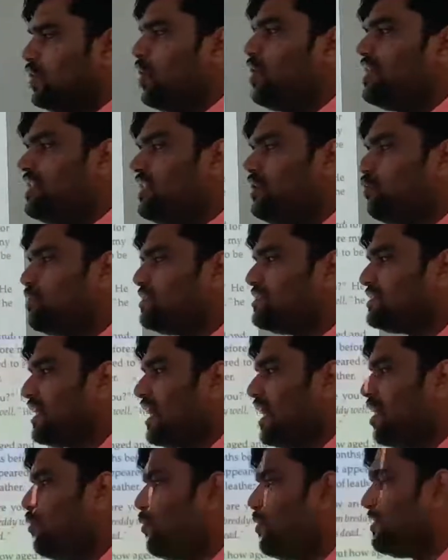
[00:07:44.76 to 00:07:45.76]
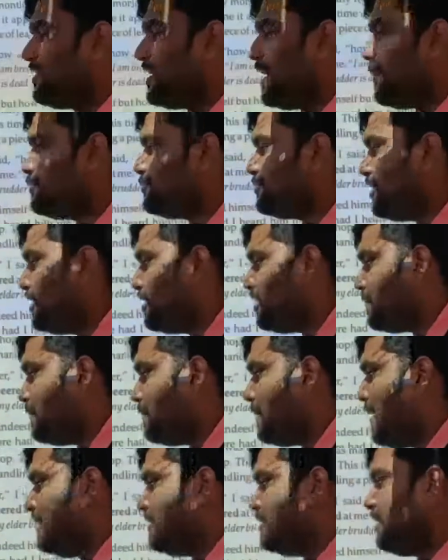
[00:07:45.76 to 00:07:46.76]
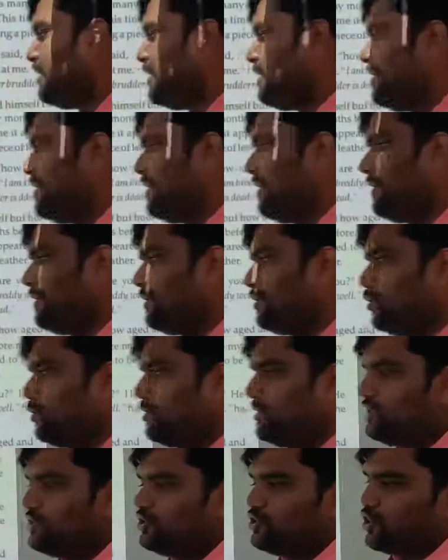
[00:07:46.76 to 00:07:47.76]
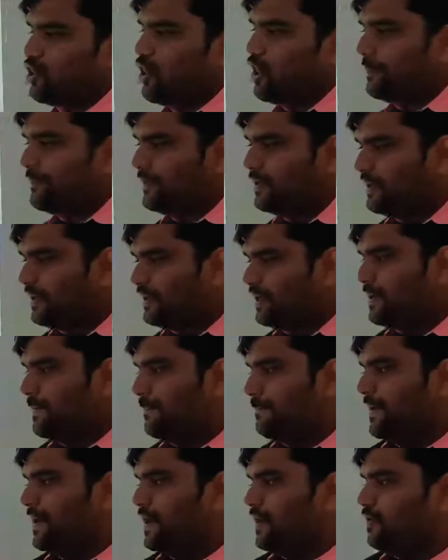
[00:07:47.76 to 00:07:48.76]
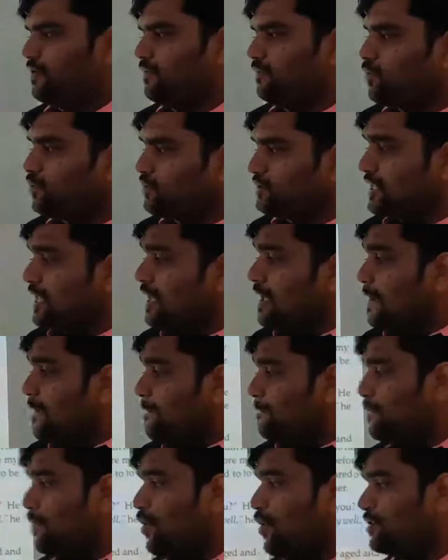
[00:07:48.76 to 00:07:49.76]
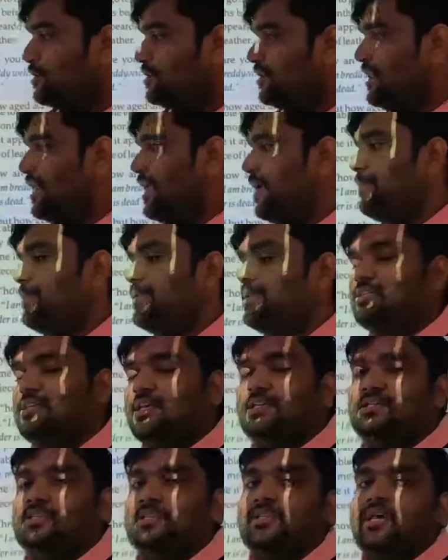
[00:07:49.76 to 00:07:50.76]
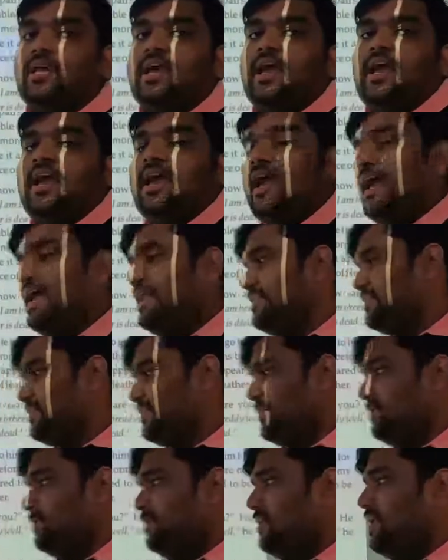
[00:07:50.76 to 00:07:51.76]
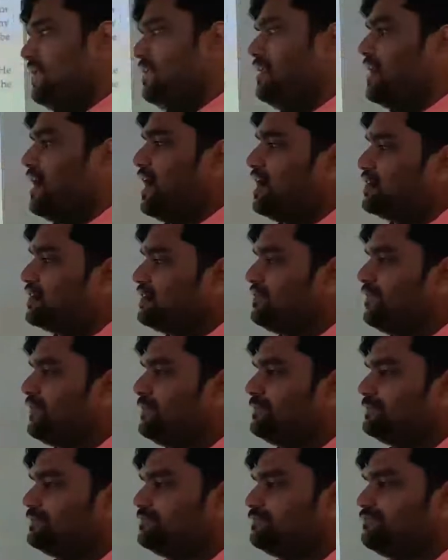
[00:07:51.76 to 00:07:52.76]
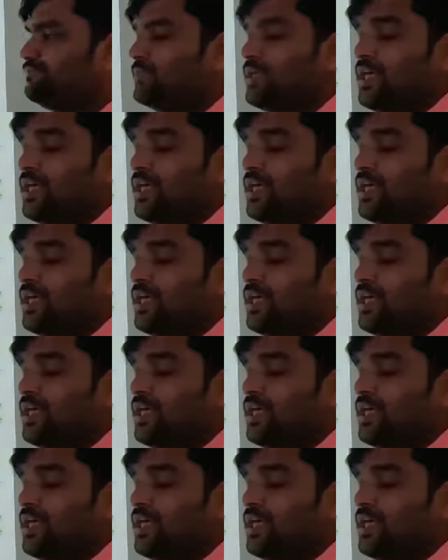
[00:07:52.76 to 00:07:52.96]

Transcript: Only once, I went absent-mindedly into his shop in a pair of boots bought in an emergency at some large firm.